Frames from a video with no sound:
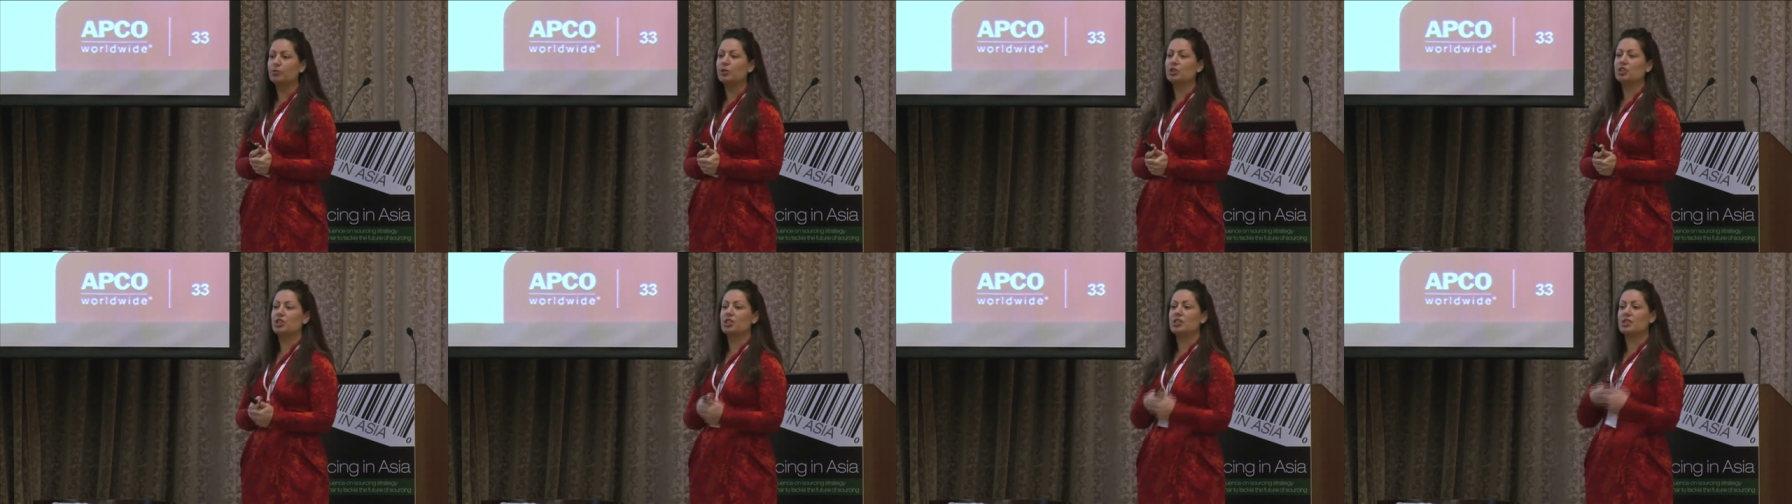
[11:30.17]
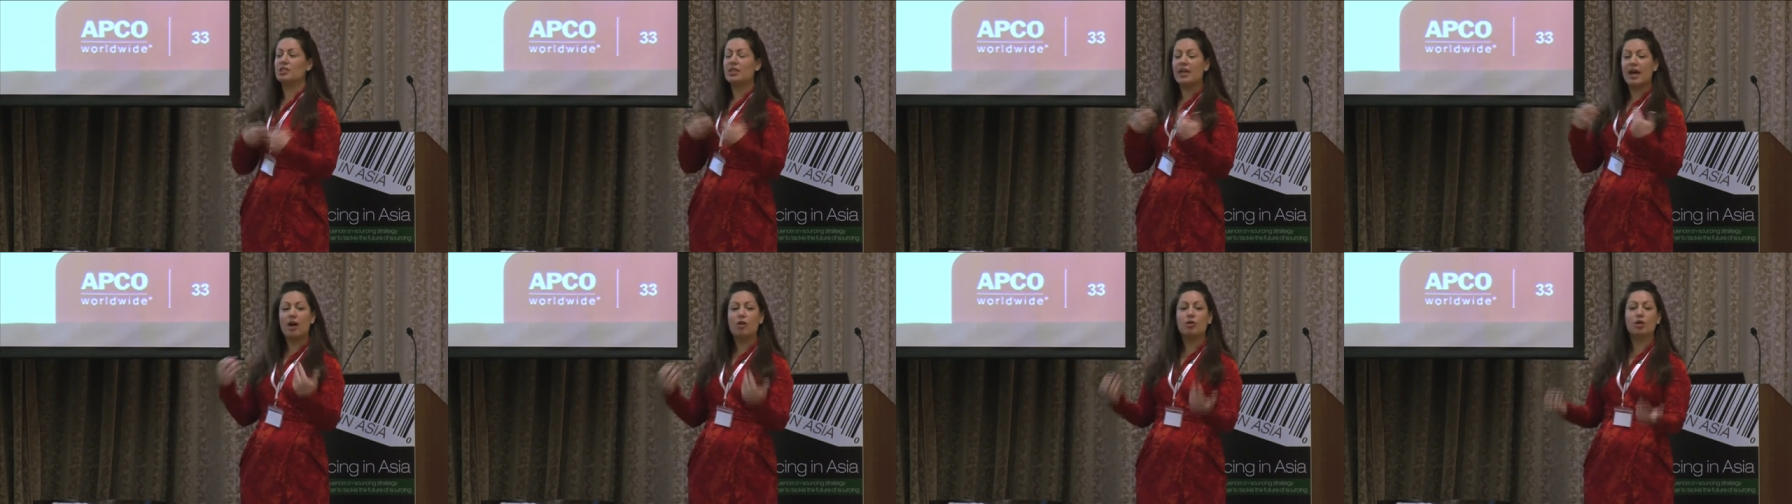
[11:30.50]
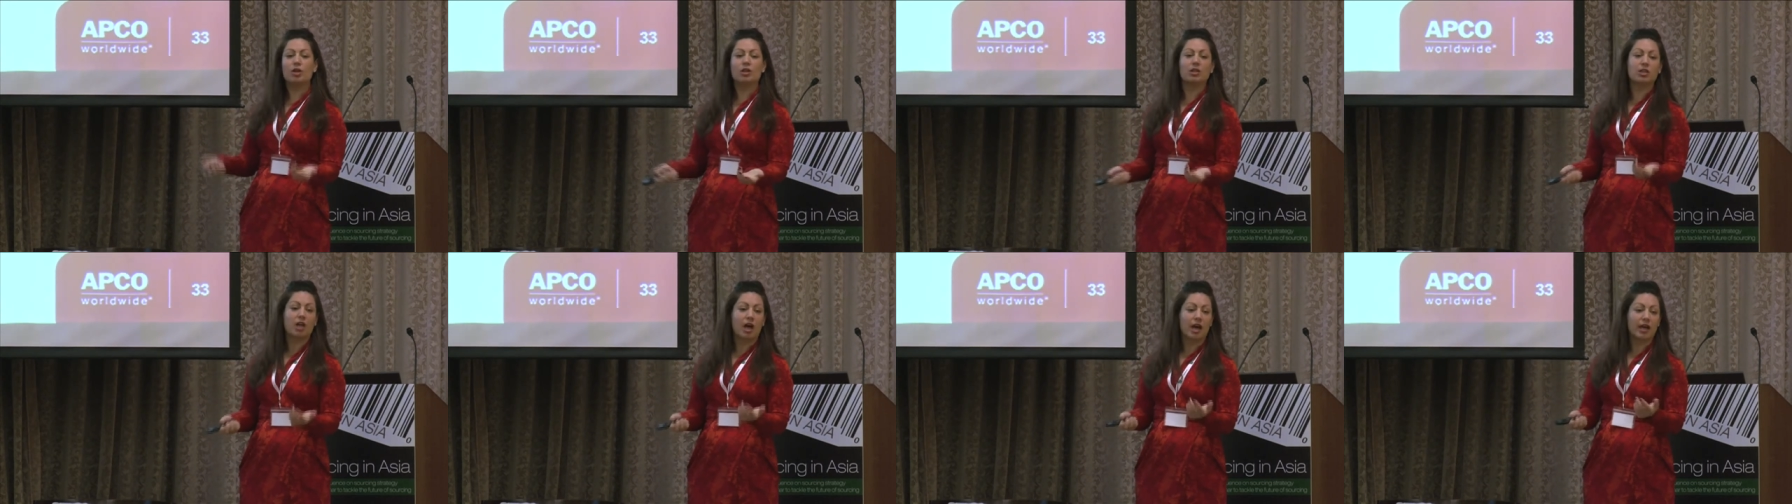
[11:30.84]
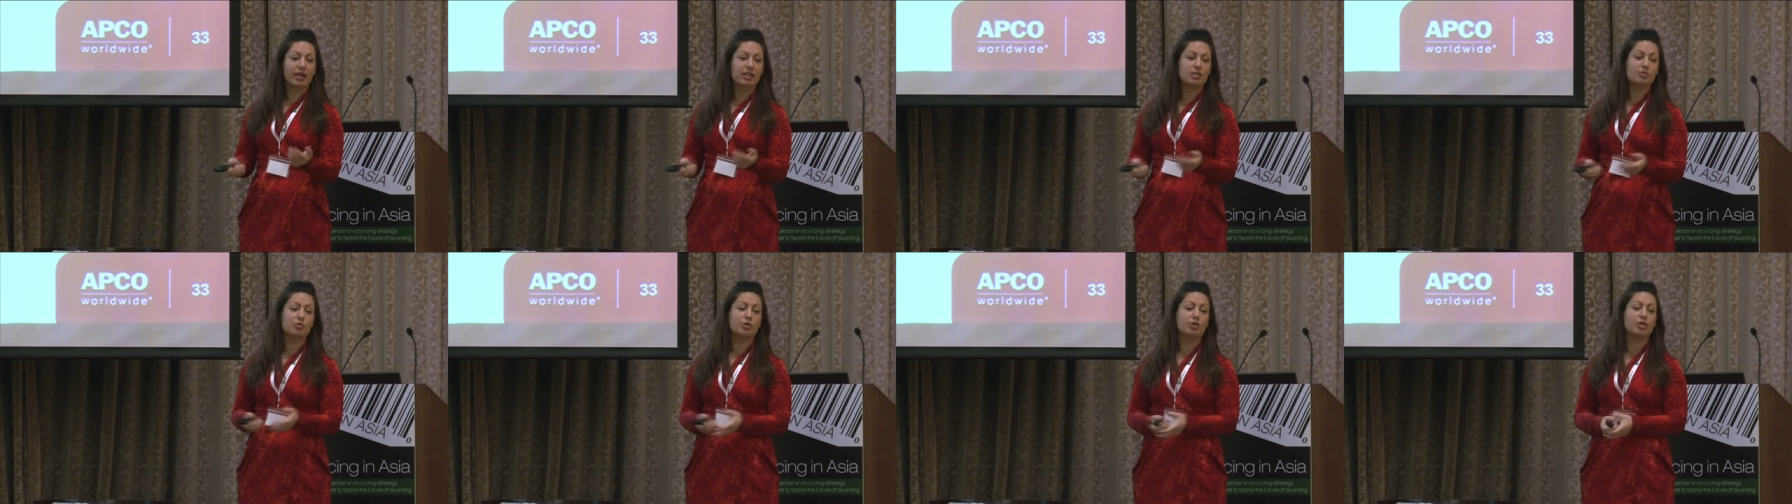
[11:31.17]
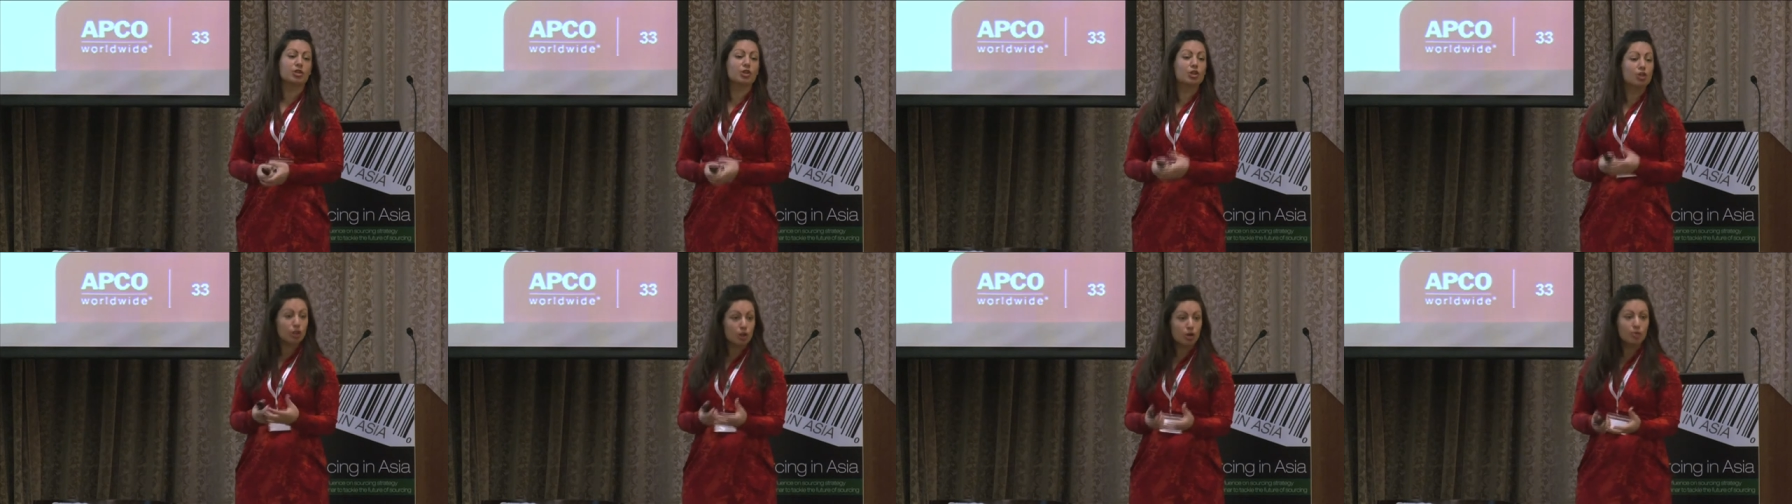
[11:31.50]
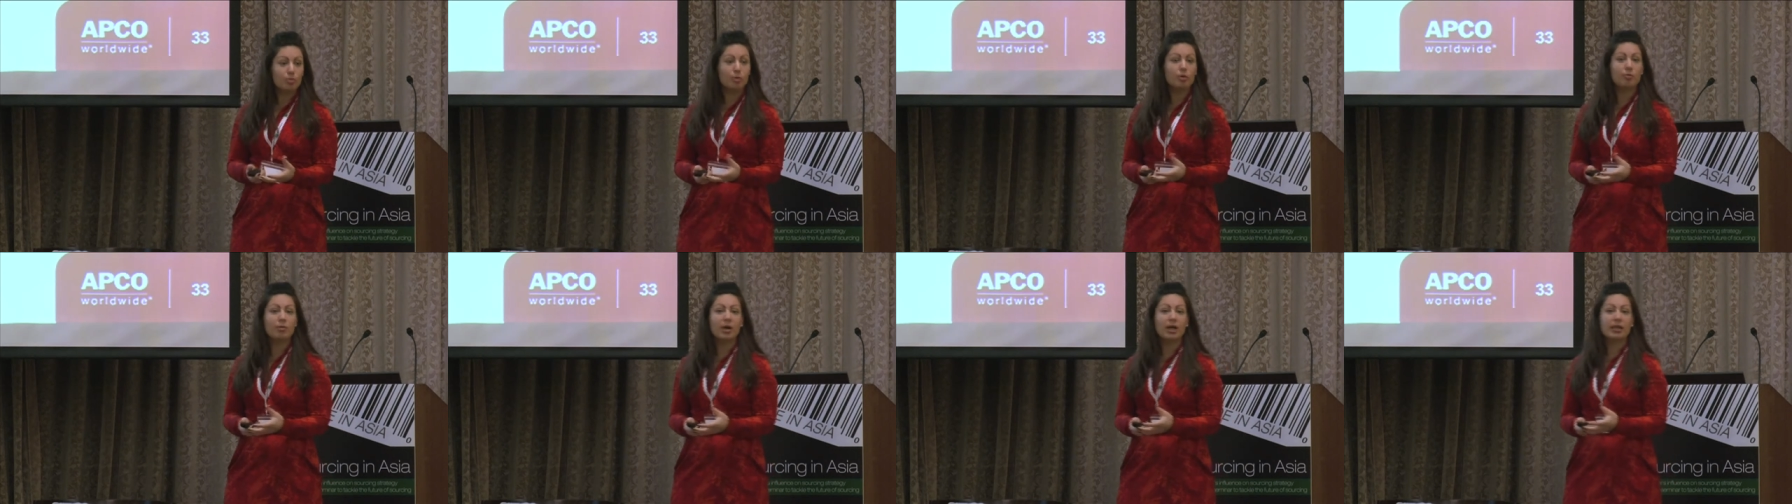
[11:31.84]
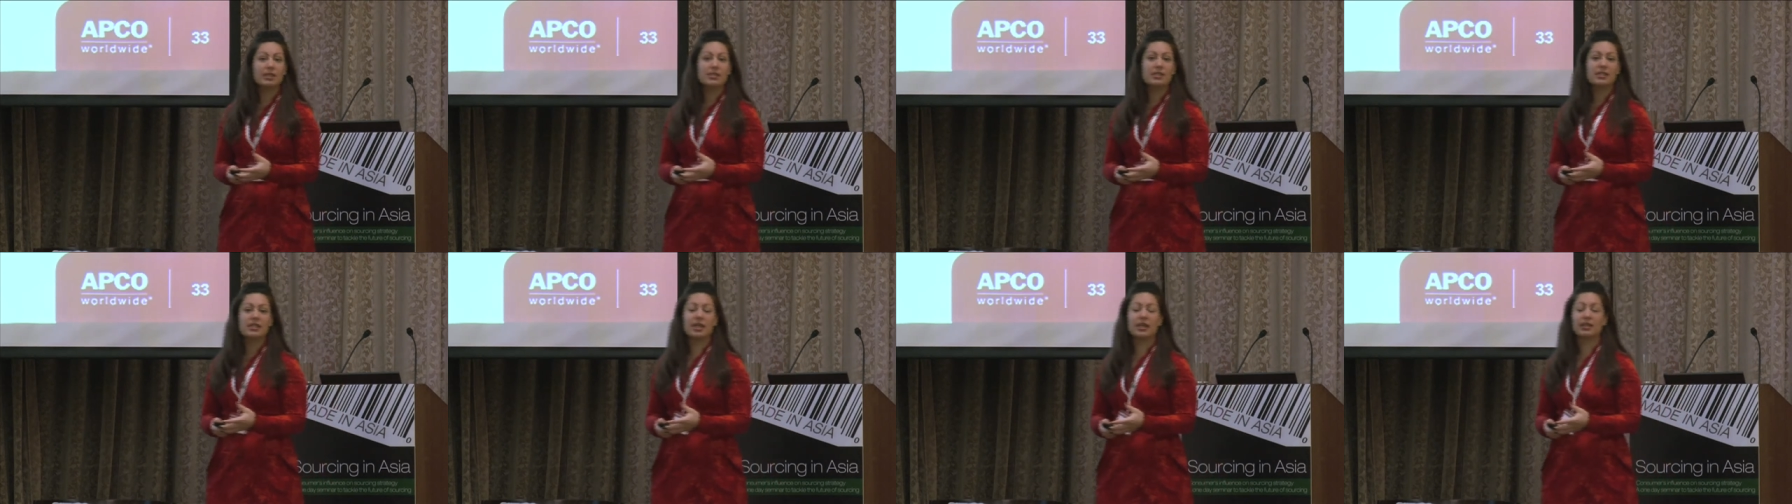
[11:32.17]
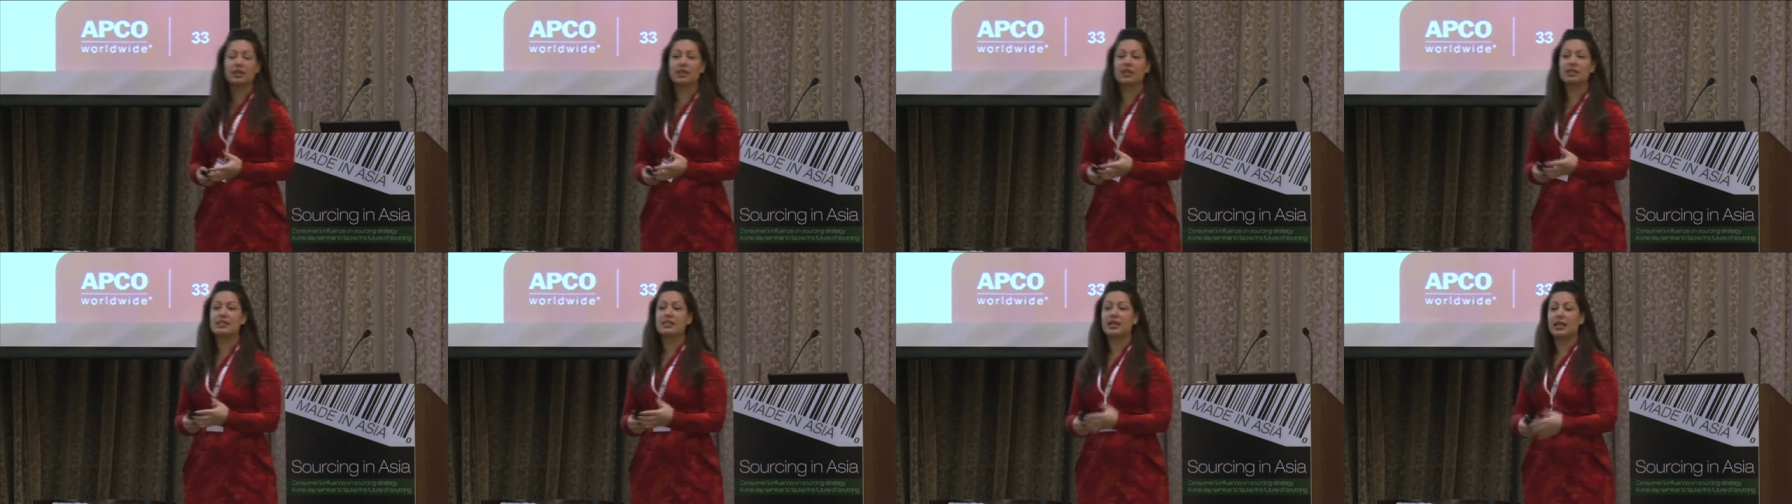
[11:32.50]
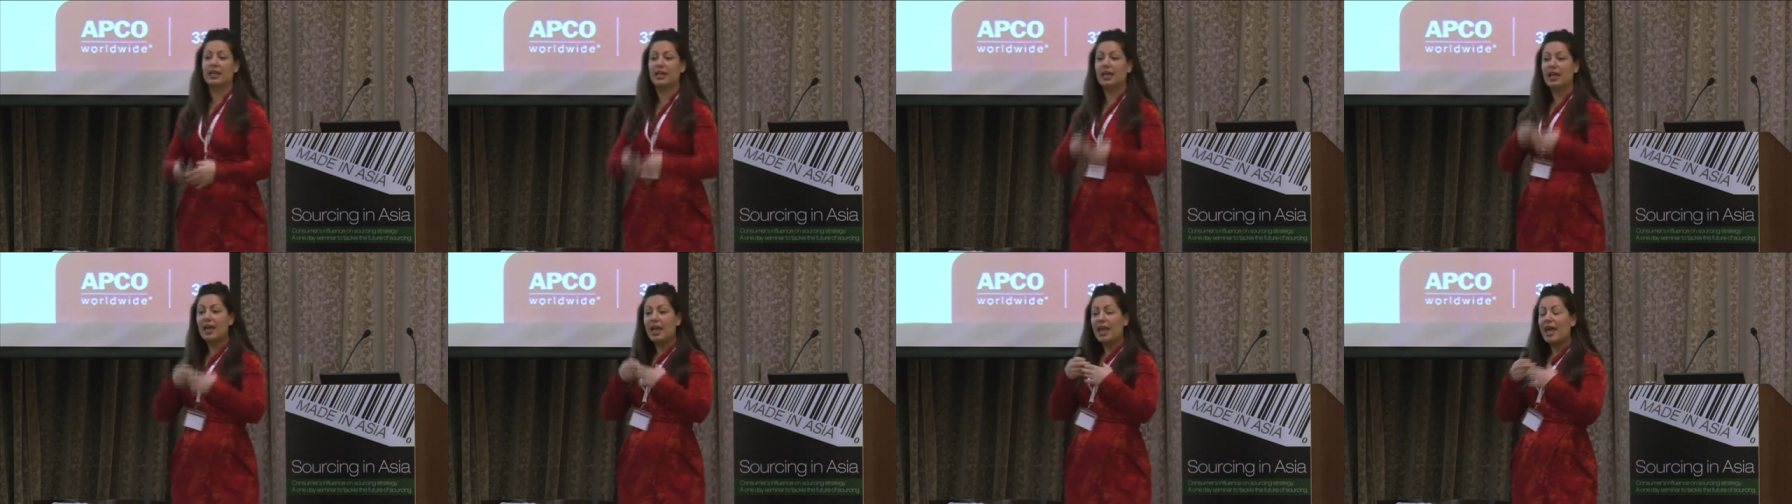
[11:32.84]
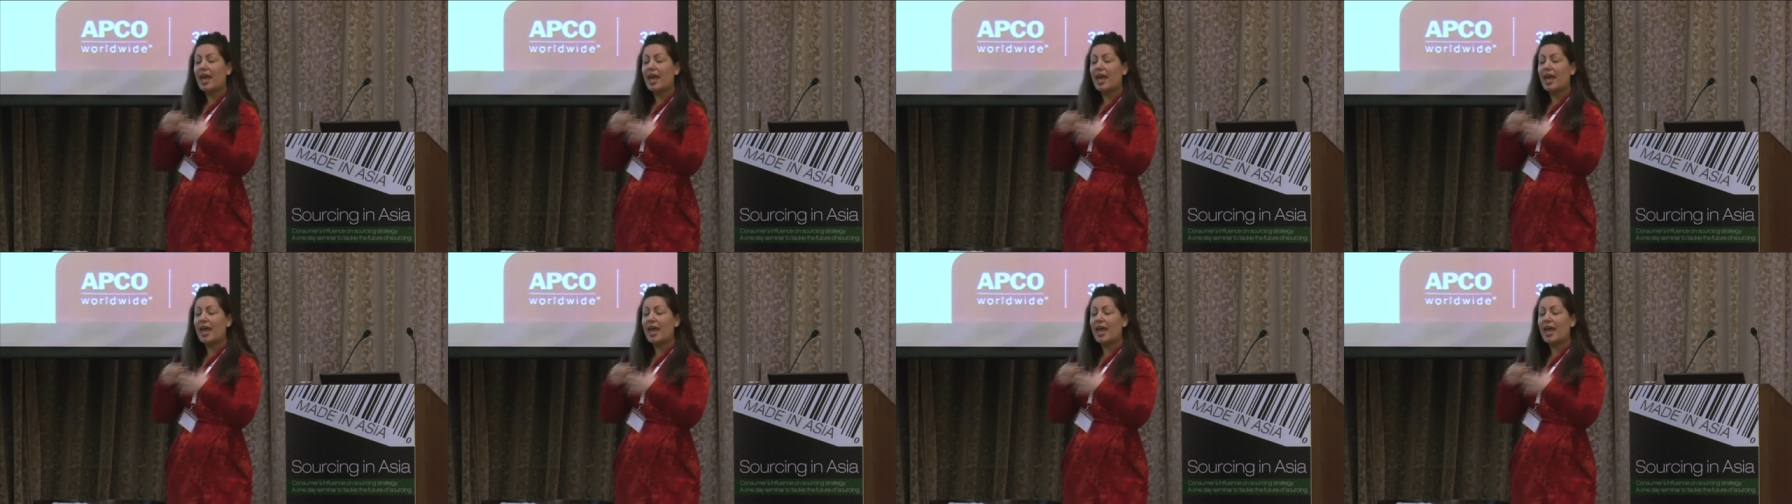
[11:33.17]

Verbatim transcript: which is now aligned with the global mindset that said